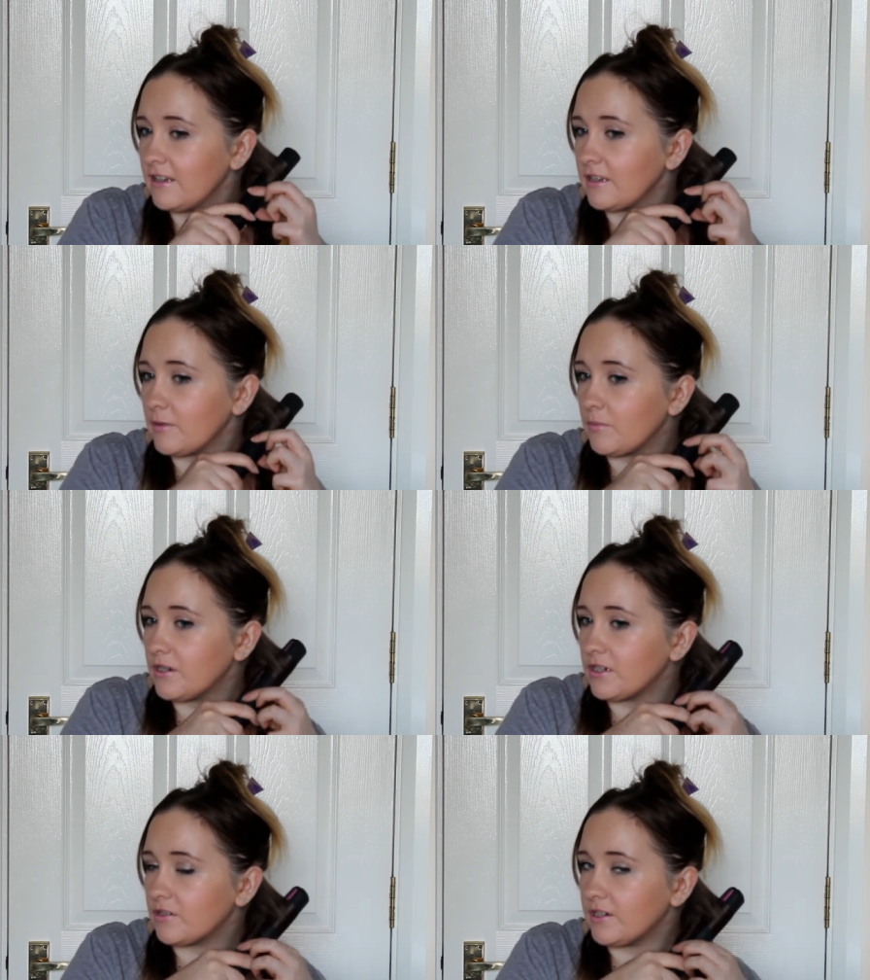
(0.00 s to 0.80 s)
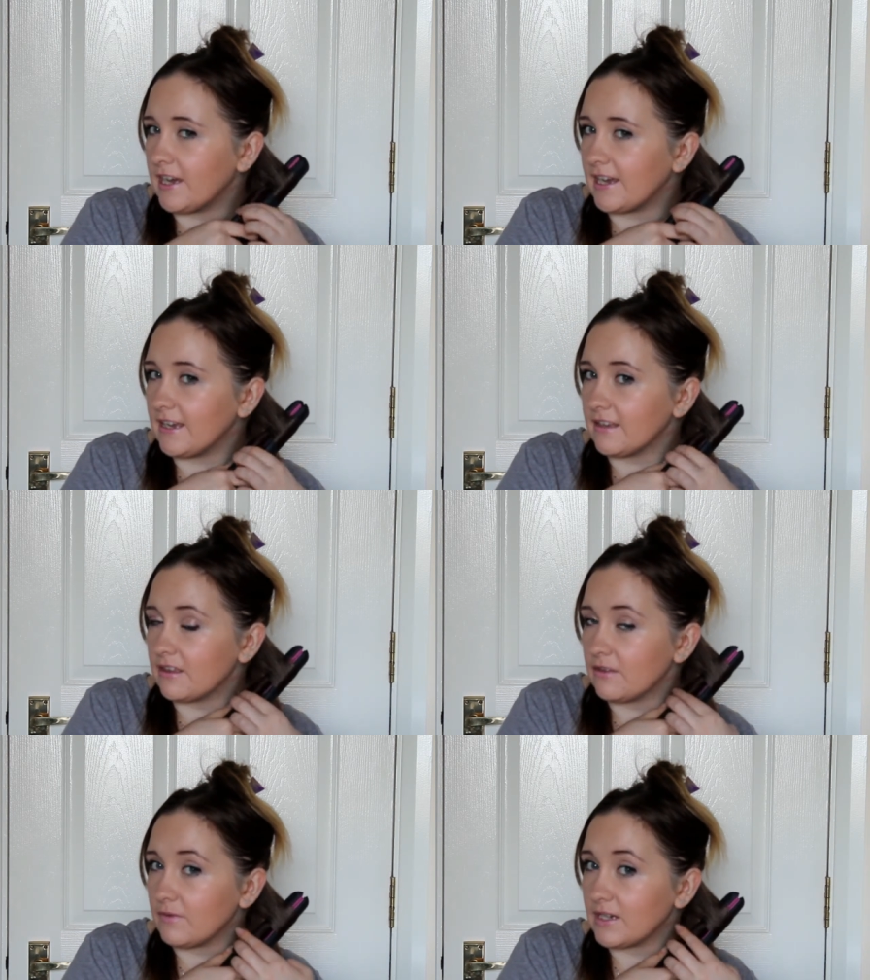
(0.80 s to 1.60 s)
you want to create a
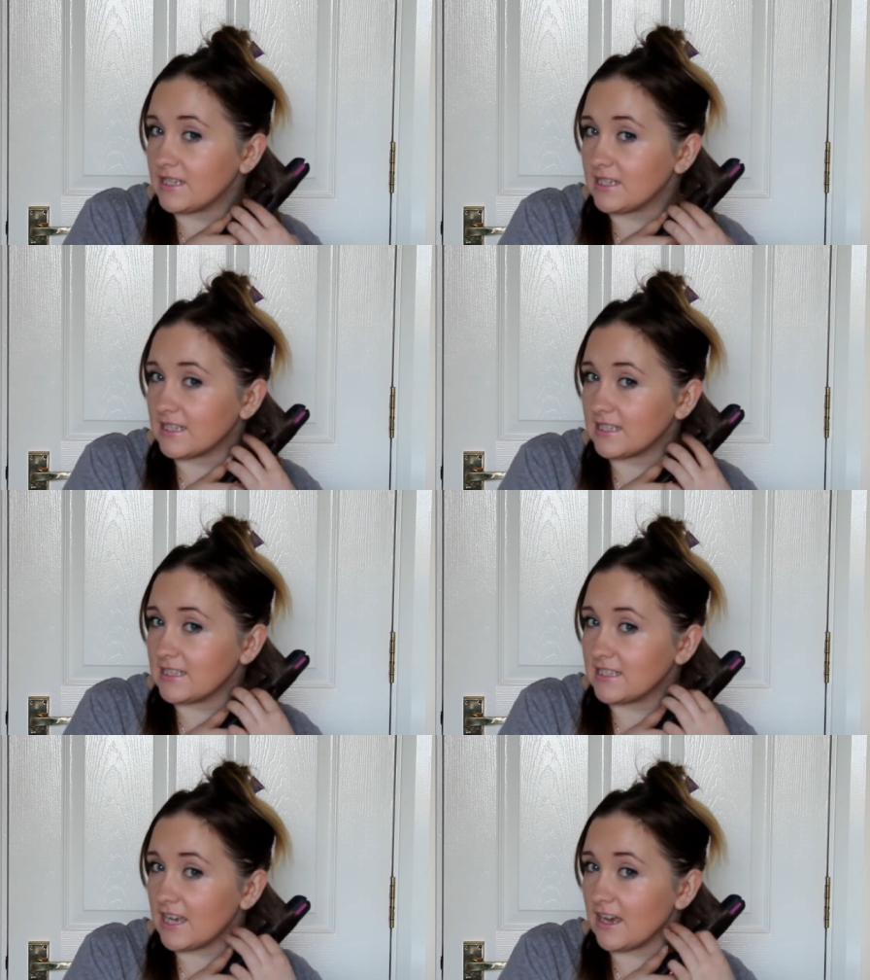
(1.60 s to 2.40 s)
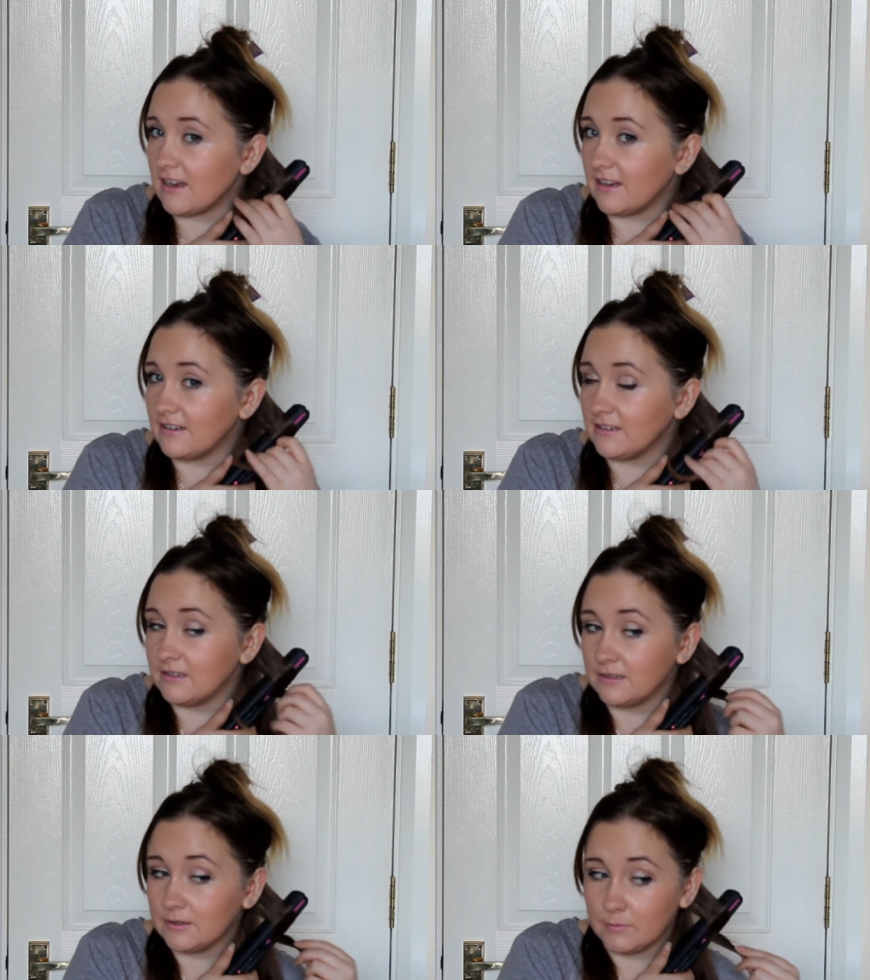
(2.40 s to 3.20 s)
360 turn
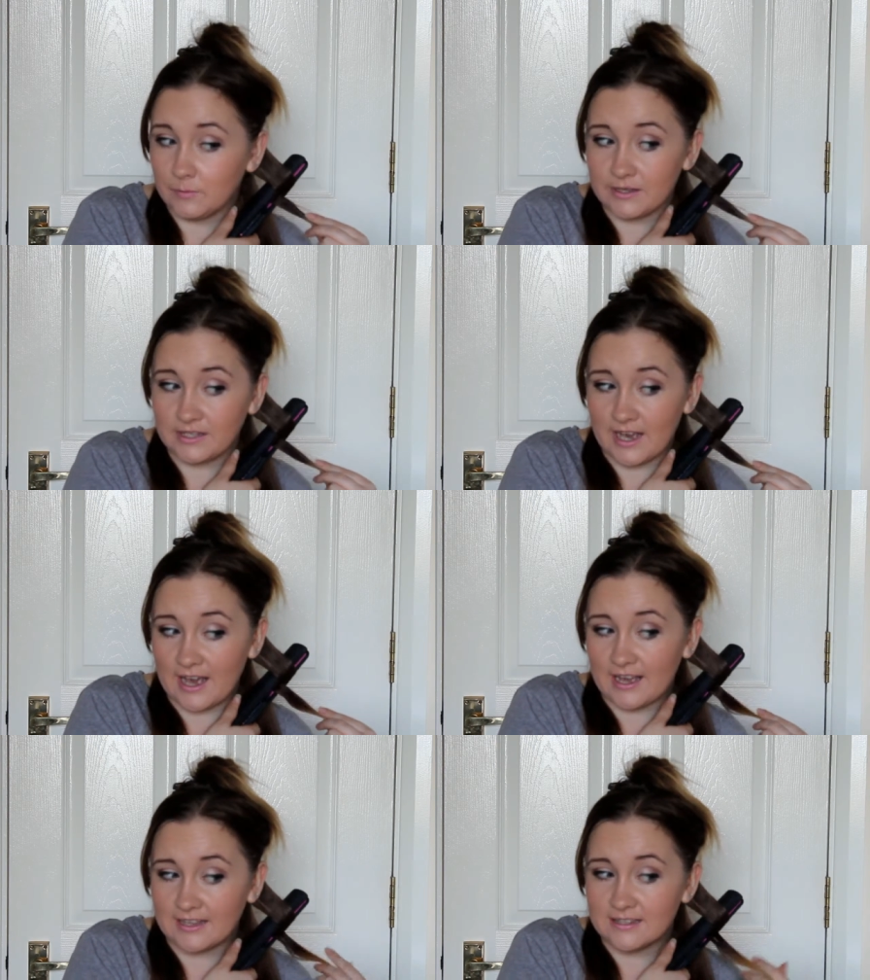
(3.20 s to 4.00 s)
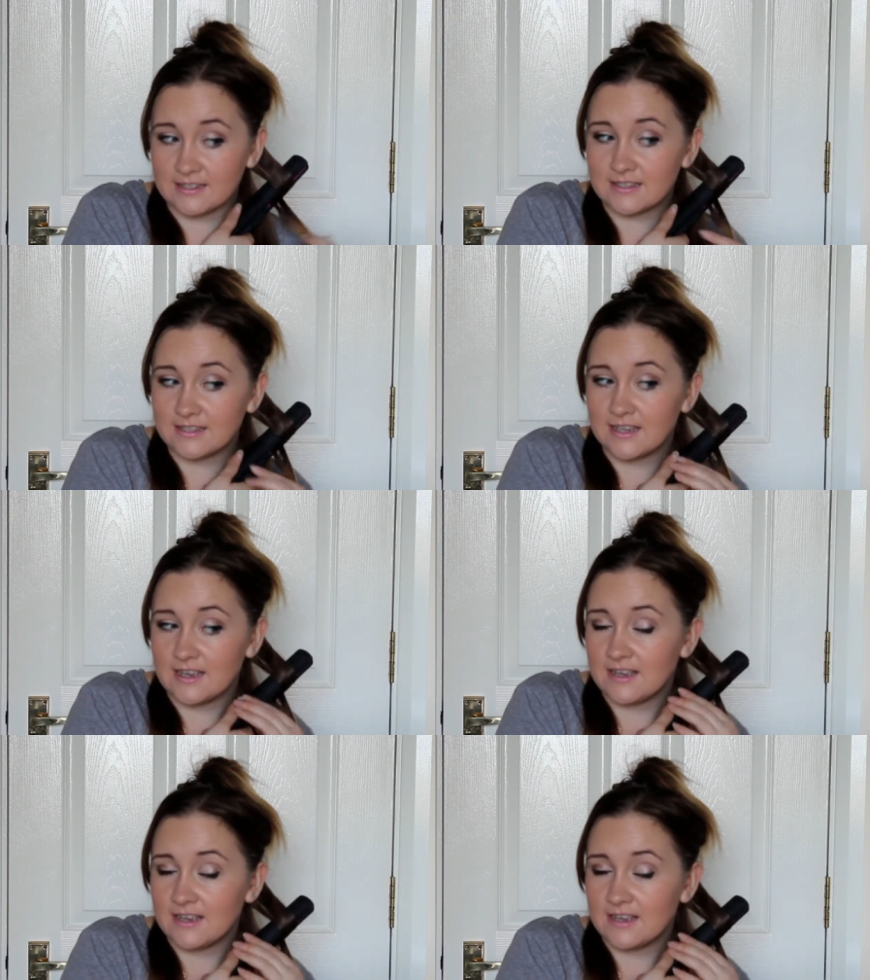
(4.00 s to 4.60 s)
with your hands.